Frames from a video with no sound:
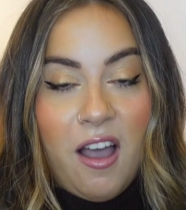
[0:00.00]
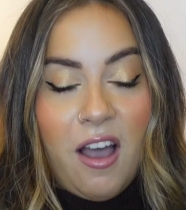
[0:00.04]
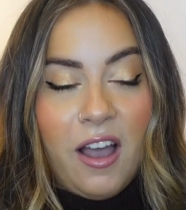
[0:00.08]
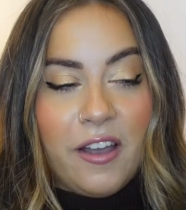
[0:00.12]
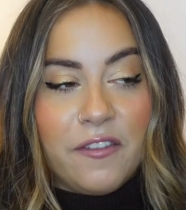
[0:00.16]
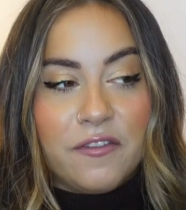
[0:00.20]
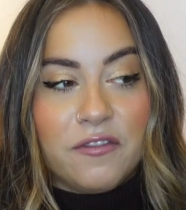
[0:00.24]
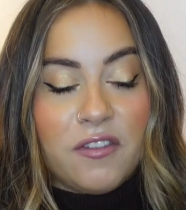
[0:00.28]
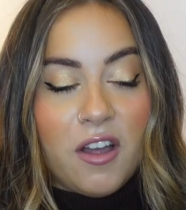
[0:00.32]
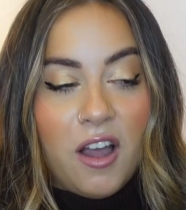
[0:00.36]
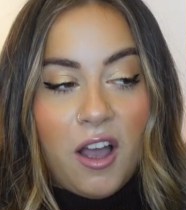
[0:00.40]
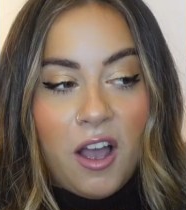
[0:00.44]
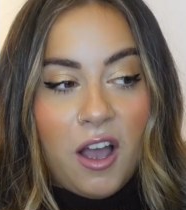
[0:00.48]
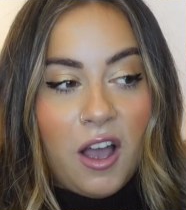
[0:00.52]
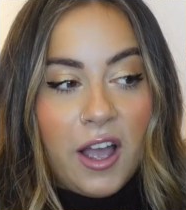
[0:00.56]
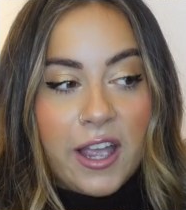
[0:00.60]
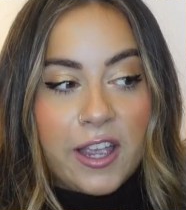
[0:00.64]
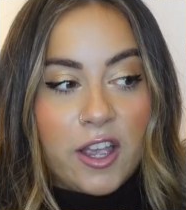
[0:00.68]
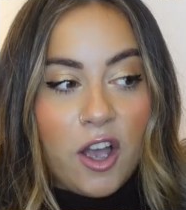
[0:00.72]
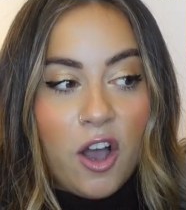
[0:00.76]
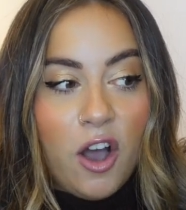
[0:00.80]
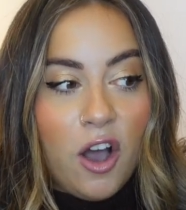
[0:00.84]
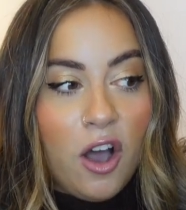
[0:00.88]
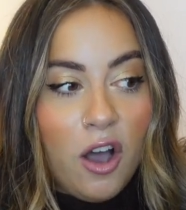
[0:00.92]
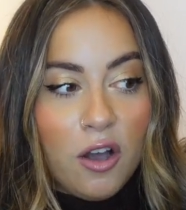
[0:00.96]
I
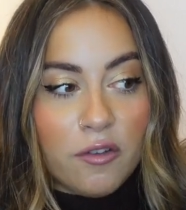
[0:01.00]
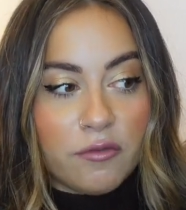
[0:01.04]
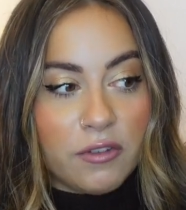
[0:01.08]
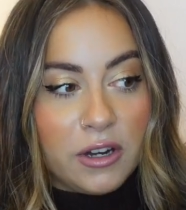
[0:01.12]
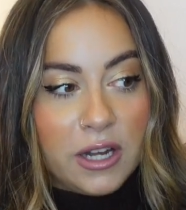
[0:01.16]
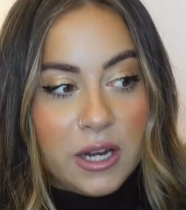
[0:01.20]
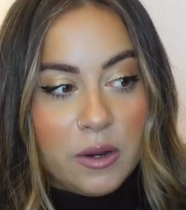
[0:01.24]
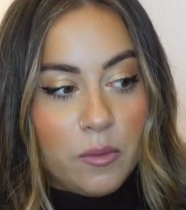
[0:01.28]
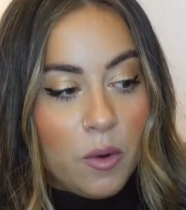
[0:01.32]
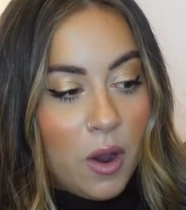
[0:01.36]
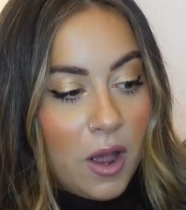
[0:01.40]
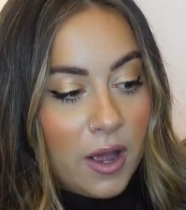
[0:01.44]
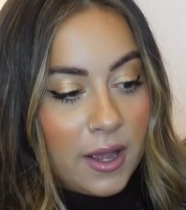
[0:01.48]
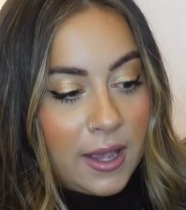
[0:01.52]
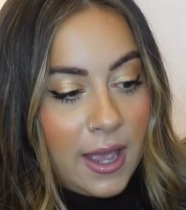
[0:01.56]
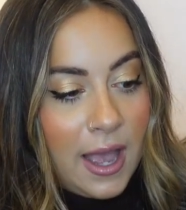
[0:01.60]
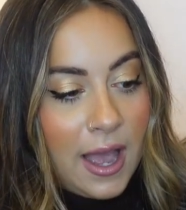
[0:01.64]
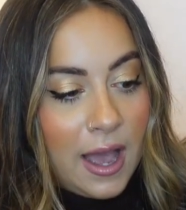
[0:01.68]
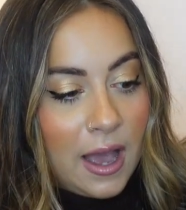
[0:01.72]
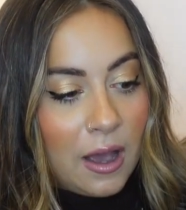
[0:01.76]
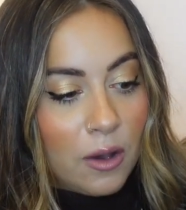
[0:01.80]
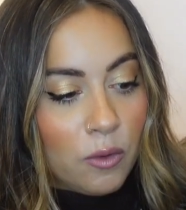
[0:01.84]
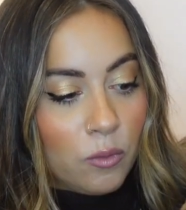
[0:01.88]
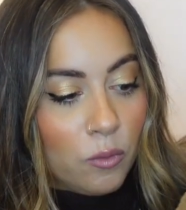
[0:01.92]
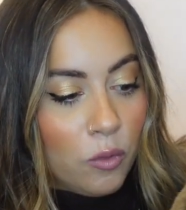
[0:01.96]
can't really work
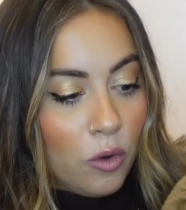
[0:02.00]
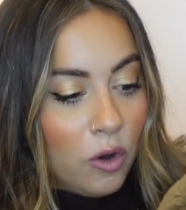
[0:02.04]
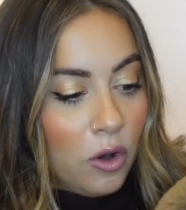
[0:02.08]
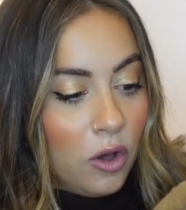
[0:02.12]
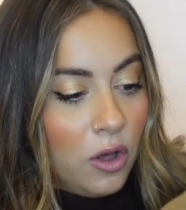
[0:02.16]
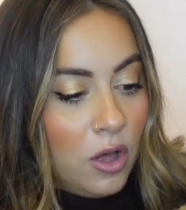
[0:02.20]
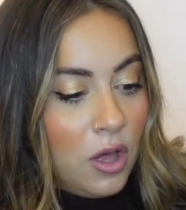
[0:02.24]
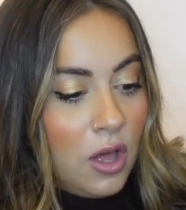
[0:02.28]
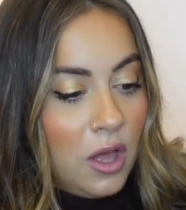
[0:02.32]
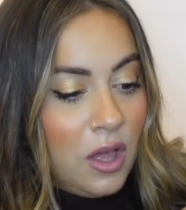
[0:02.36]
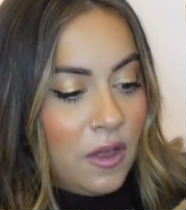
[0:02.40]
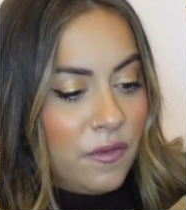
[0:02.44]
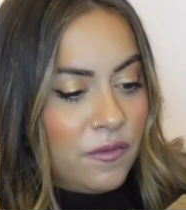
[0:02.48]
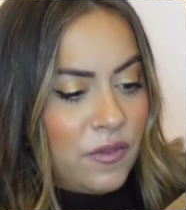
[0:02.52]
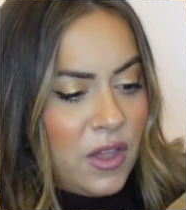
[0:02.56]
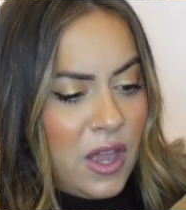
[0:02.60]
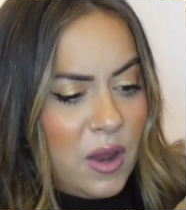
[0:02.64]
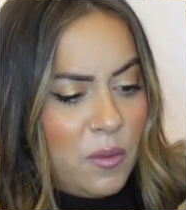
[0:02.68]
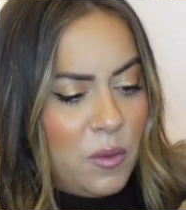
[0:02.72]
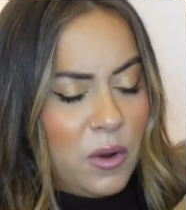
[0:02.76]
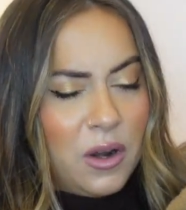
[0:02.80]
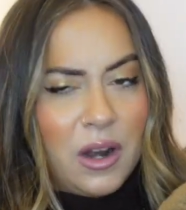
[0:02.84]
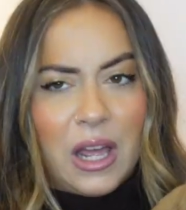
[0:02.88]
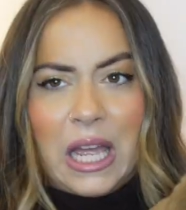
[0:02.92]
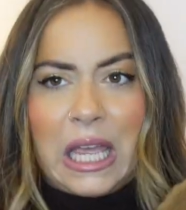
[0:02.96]
out what they
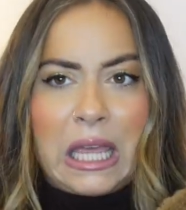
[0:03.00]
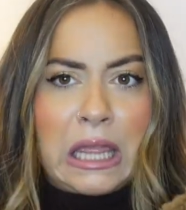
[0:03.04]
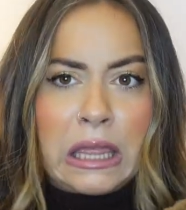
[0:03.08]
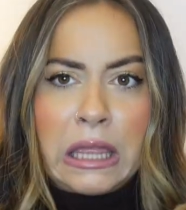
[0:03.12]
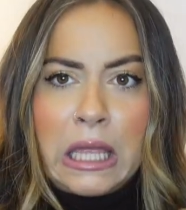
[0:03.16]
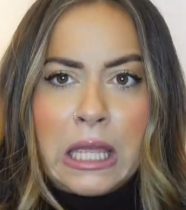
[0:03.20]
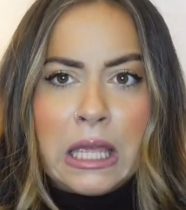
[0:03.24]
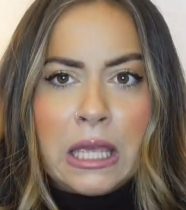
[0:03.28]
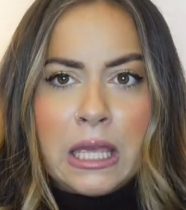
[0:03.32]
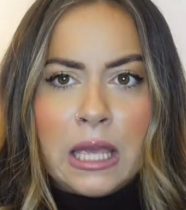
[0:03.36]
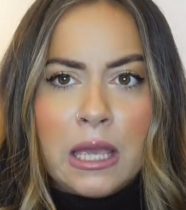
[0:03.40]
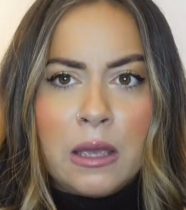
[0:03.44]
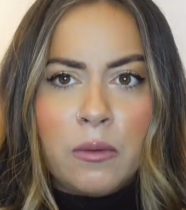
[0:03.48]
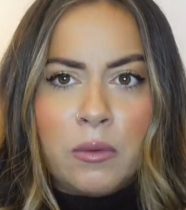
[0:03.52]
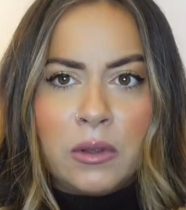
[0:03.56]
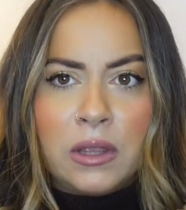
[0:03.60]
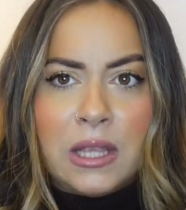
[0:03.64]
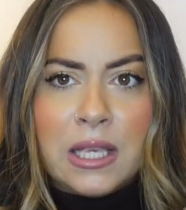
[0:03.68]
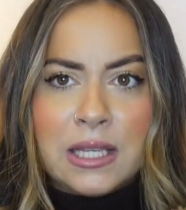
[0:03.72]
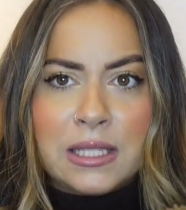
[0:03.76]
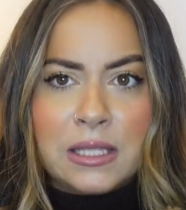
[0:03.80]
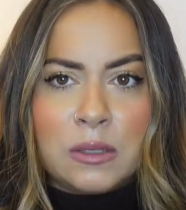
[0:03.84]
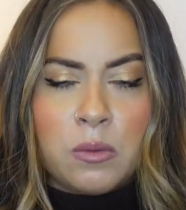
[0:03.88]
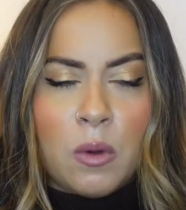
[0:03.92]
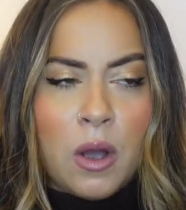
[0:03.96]
were like thinking with
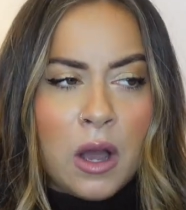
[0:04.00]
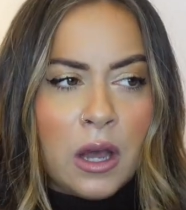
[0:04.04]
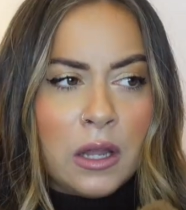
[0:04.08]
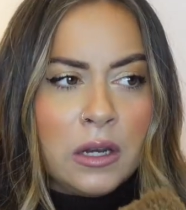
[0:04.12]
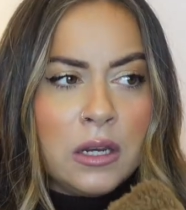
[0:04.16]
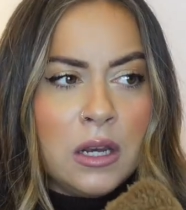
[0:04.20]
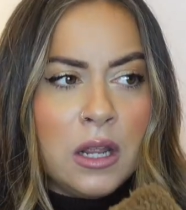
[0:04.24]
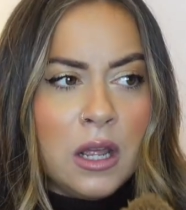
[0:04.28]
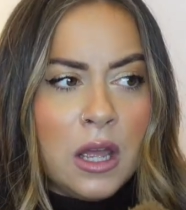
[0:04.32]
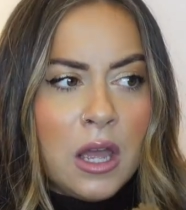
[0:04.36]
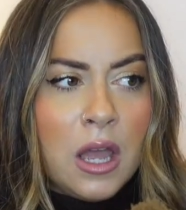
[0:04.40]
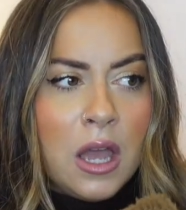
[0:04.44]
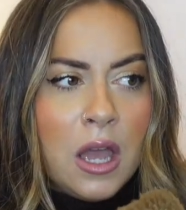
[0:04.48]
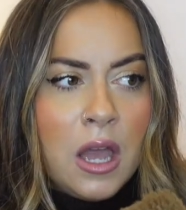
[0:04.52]
this one,